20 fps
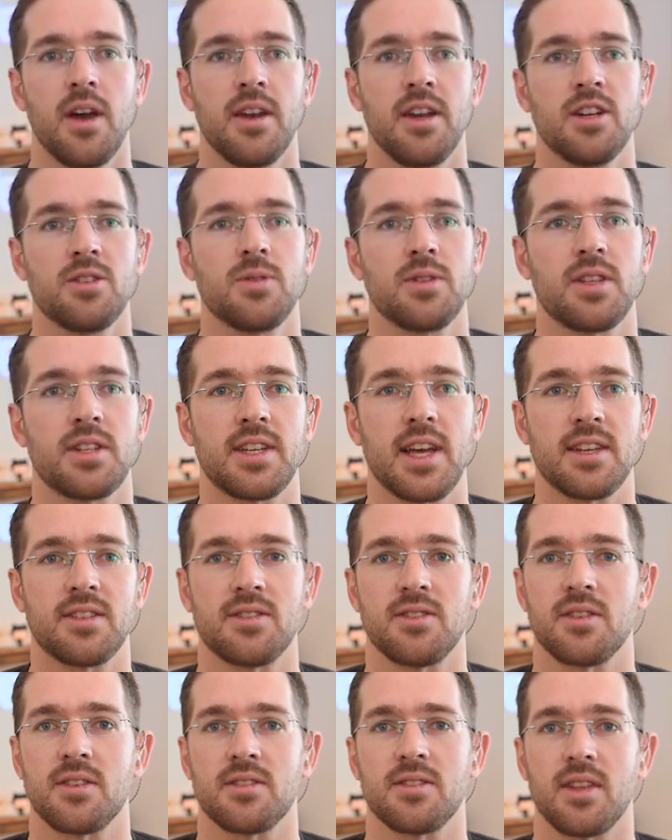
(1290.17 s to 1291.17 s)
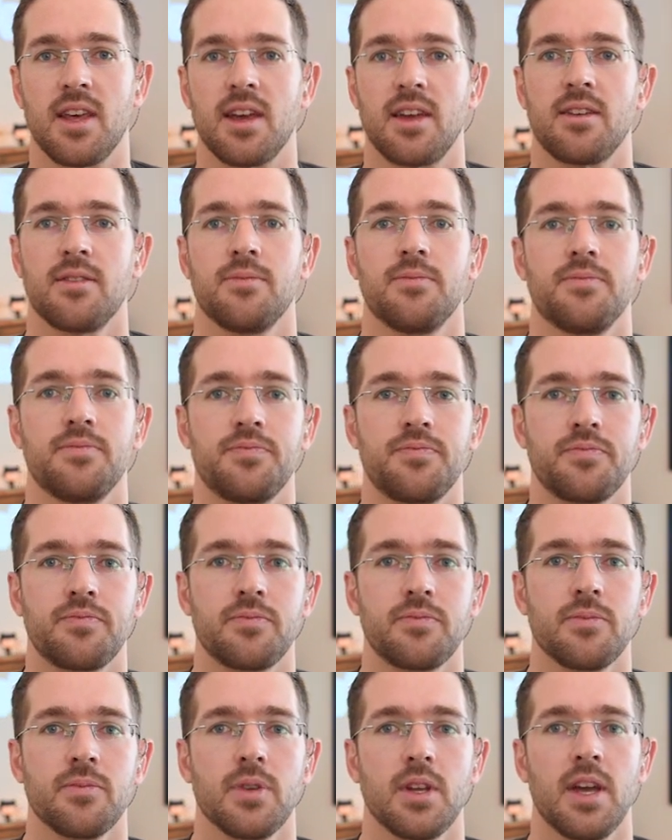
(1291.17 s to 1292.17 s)
And here's what the test looks like.
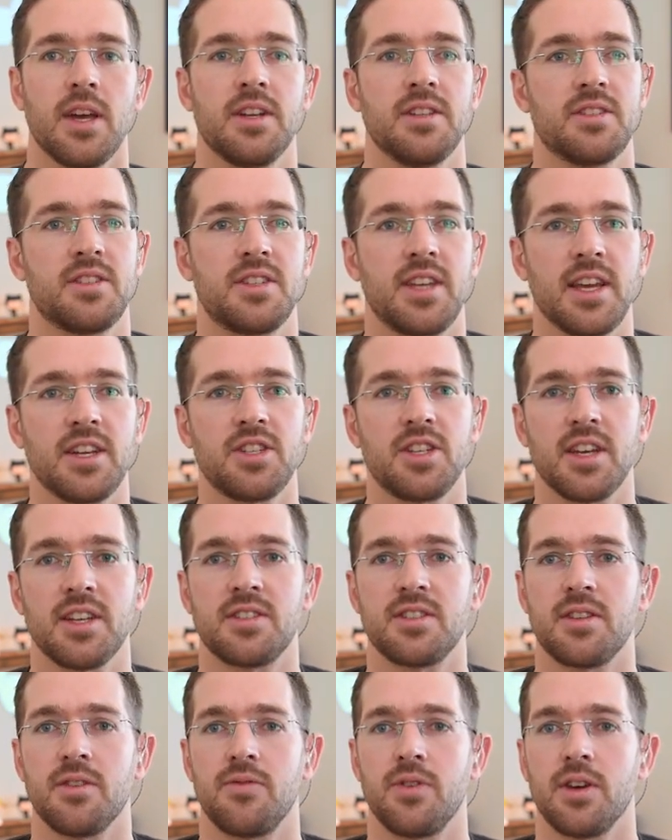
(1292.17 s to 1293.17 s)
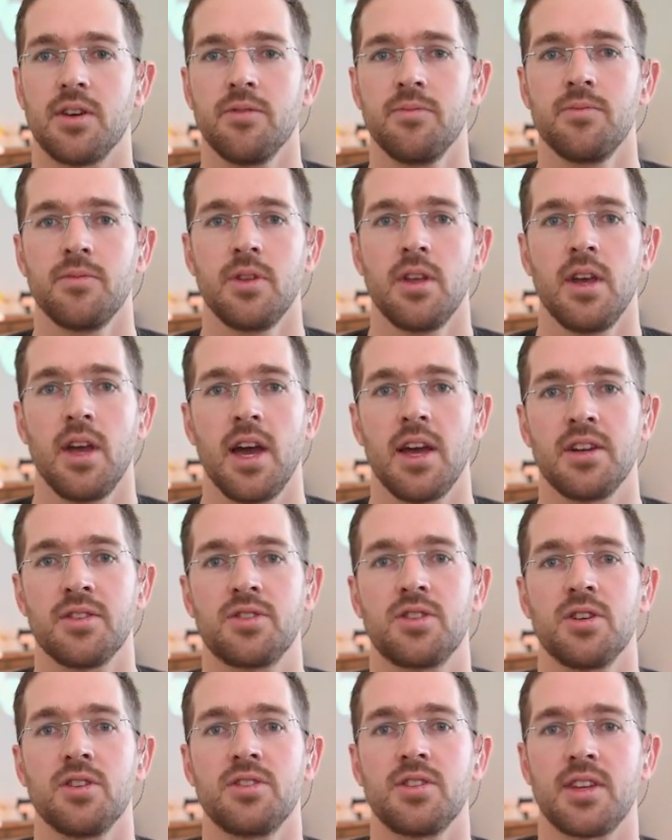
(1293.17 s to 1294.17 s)
It instantiates the view and
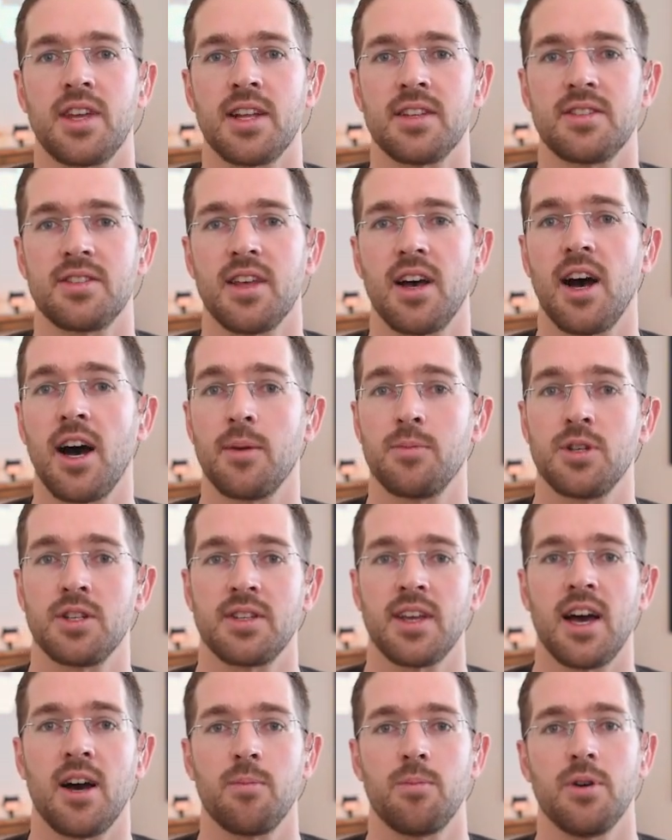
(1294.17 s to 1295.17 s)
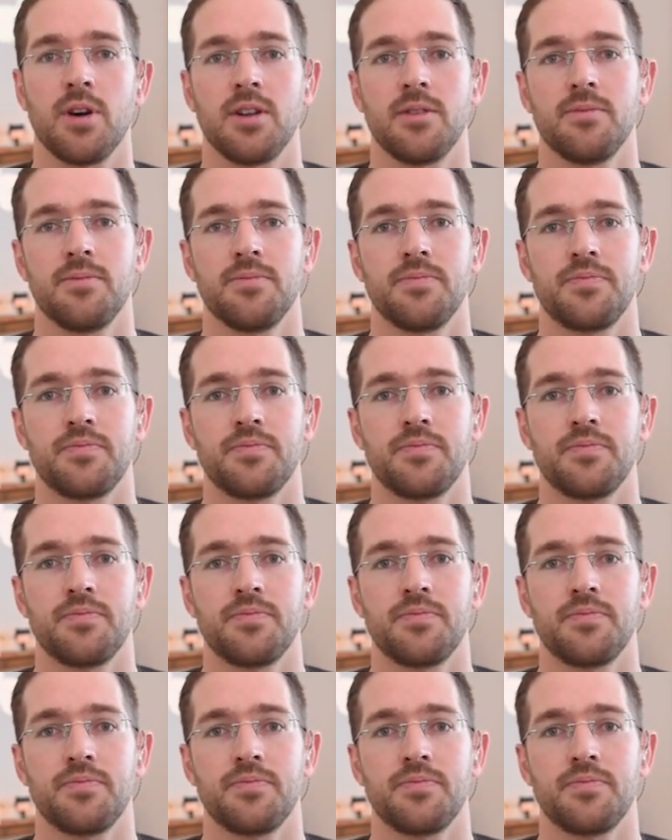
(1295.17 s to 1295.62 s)
asserts against the object output.